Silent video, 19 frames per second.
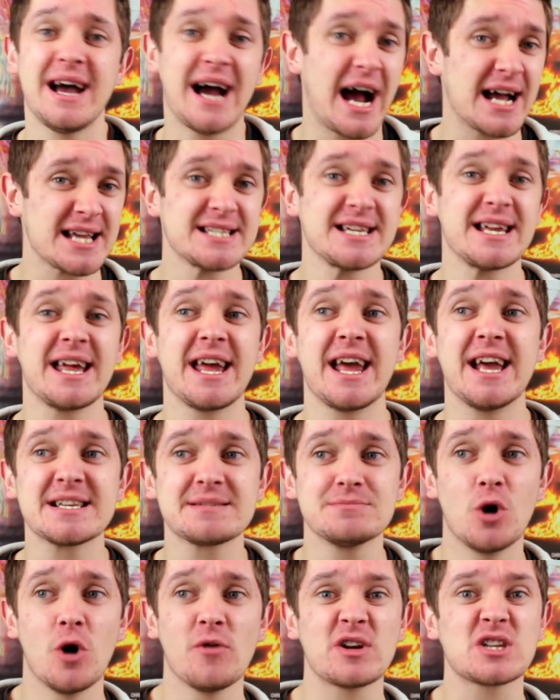As I said, it is
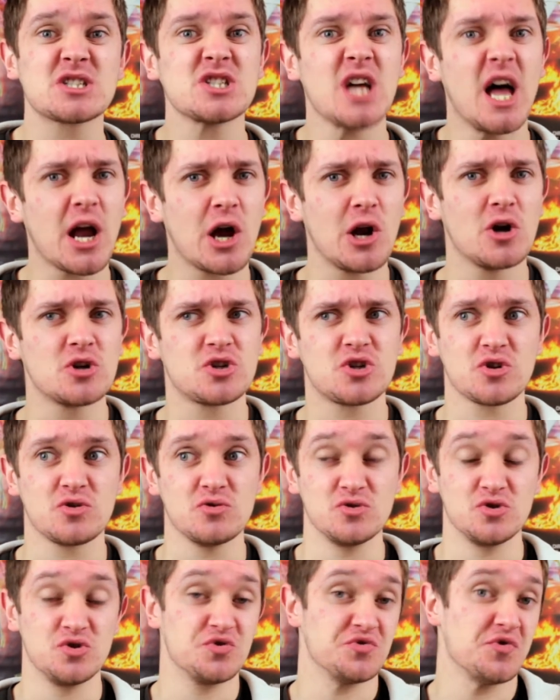more of a
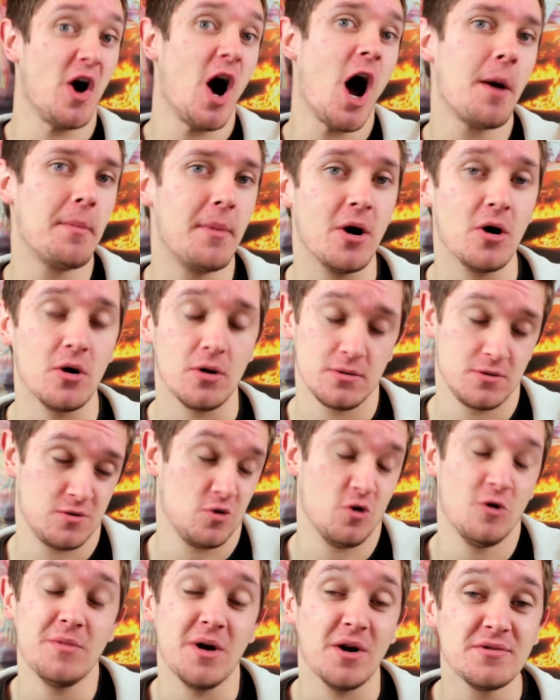psychological drama,
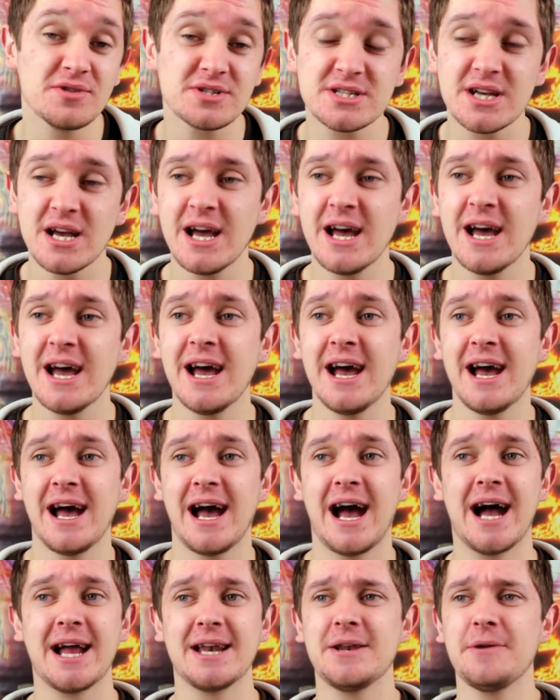almost.
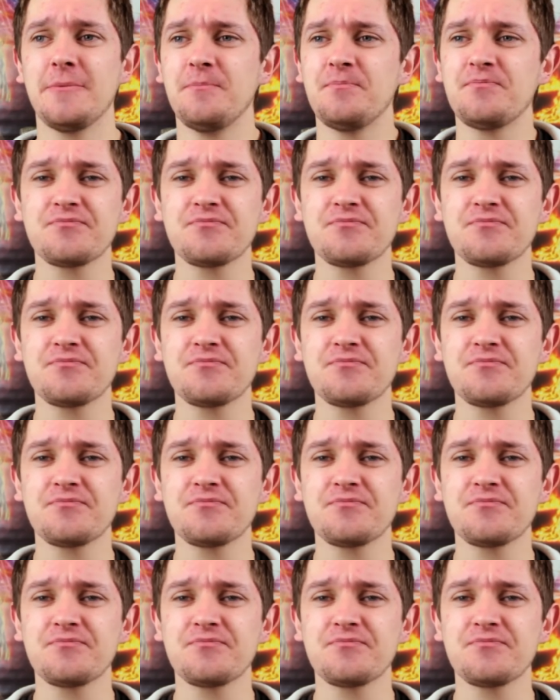And